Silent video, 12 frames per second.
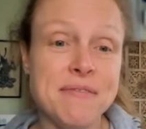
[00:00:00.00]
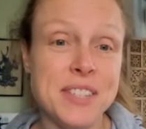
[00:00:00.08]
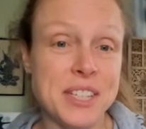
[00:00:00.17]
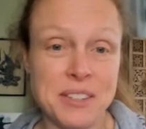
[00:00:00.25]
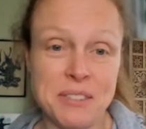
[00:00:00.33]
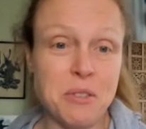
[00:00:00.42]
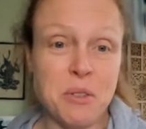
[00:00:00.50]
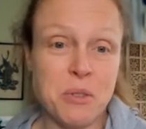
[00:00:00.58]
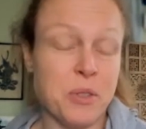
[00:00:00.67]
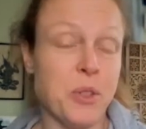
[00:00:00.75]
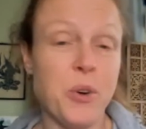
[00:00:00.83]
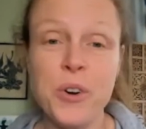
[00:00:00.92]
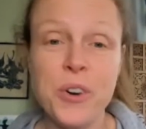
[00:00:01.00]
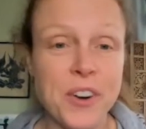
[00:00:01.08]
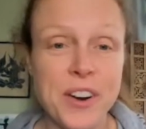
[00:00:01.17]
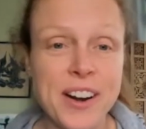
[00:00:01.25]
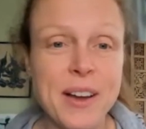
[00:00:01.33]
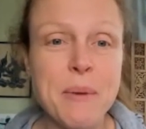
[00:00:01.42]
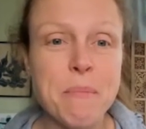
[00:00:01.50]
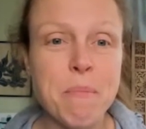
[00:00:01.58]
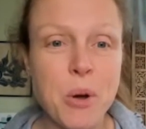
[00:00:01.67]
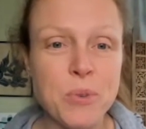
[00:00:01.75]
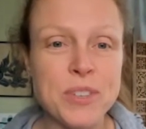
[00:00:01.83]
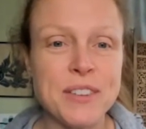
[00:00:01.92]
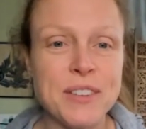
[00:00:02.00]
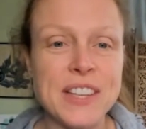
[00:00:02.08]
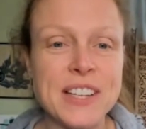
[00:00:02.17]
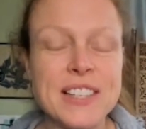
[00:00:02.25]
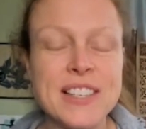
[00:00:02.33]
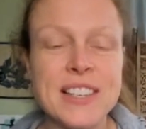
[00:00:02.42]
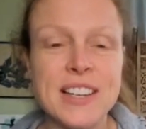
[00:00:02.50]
didn't learn most of this